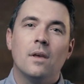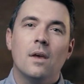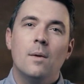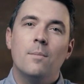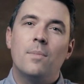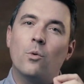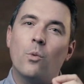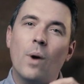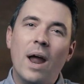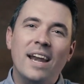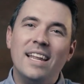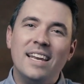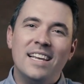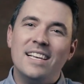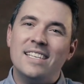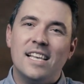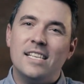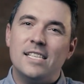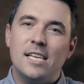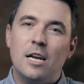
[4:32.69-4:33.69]
But
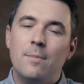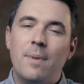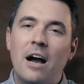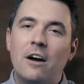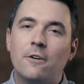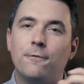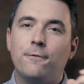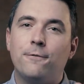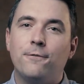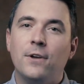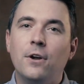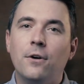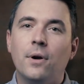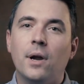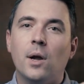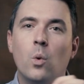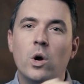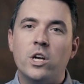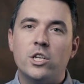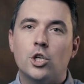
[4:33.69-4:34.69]
readiness isn't about
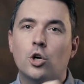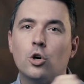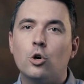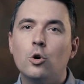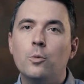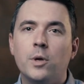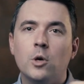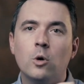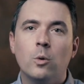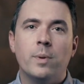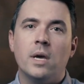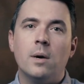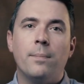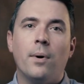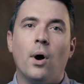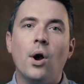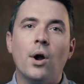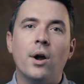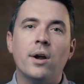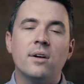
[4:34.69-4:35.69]
fearing which group you'll be a
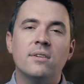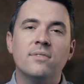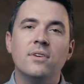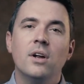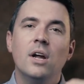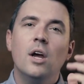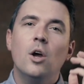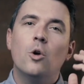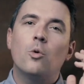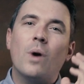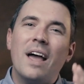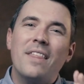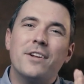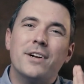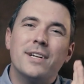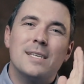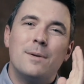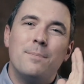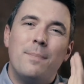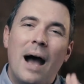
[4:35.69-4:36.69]
part of, rather,
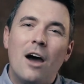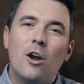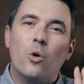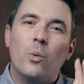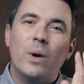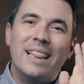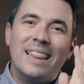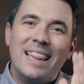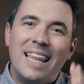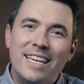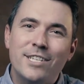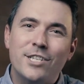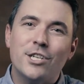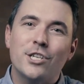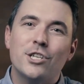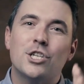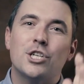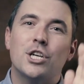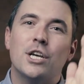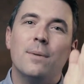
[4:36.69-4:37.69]
it's about a
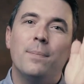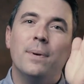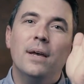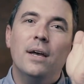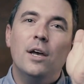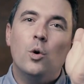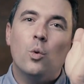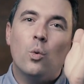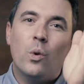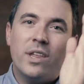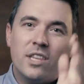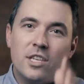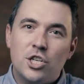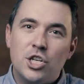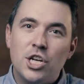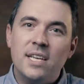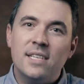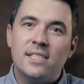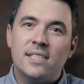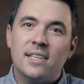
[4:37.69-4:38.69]
relationship with
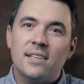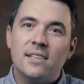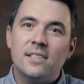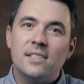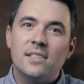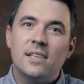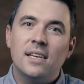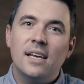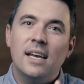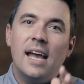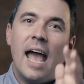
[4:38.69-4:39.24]
Jesus.